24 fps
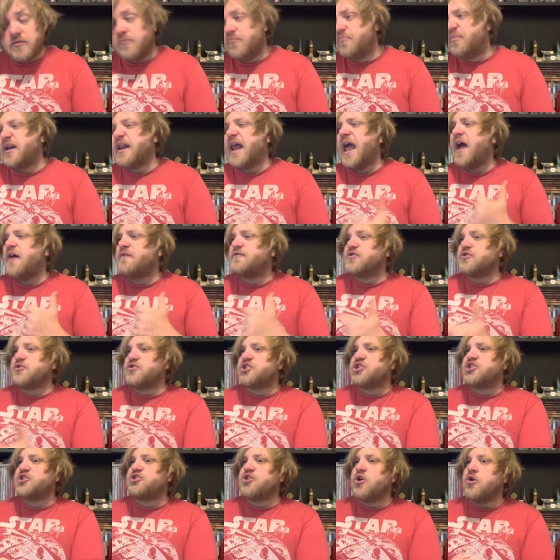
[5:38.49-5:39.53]
But after
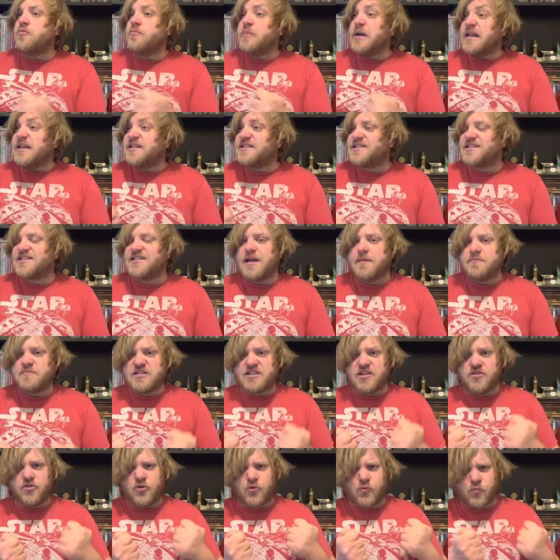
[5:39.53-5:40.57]
so many steps
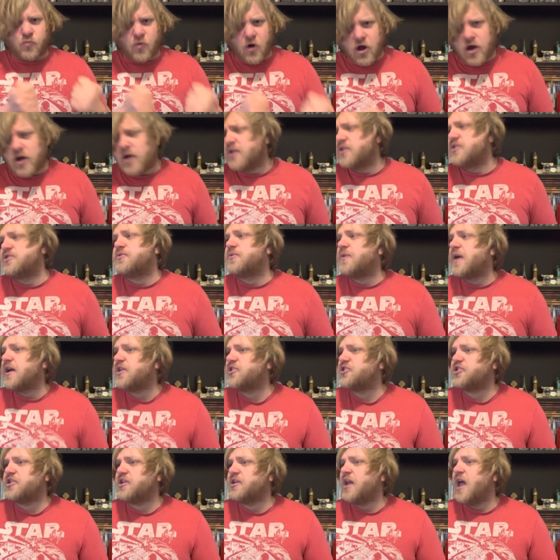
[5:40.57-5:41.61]
in the wrong
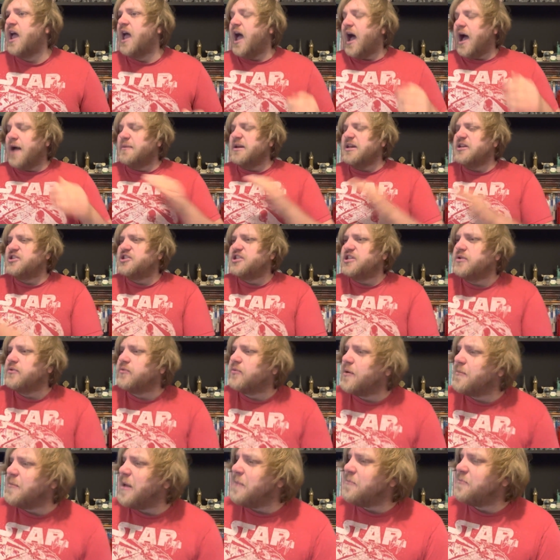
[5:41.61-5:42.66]
direction, I mean, do you
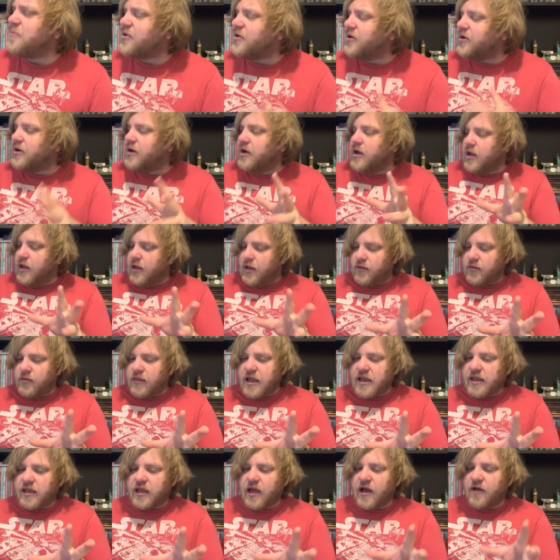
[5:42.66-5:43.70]
remember
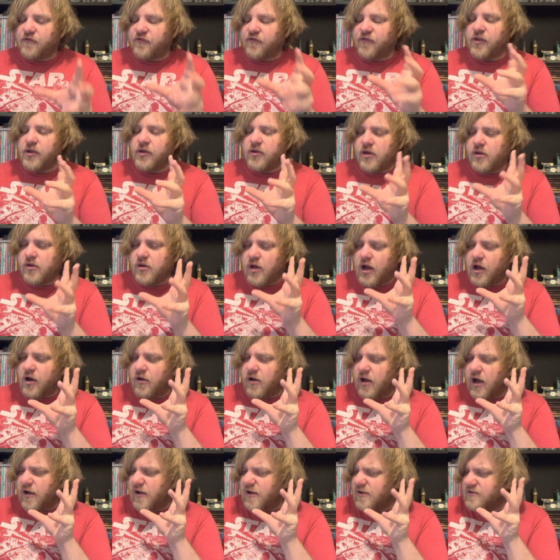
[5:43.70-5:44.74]
like a few
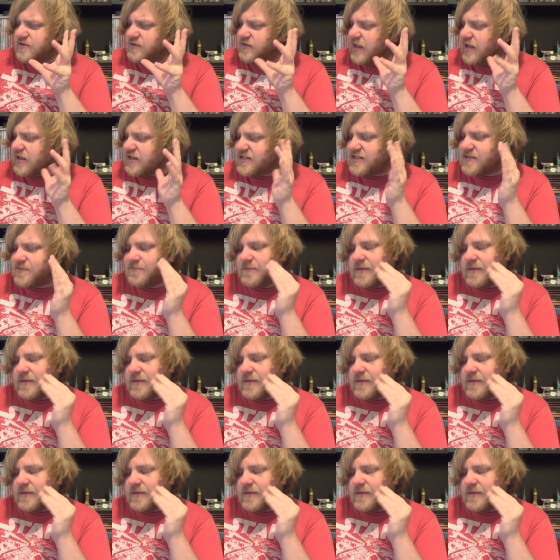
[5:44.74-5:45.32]
oh, uh, like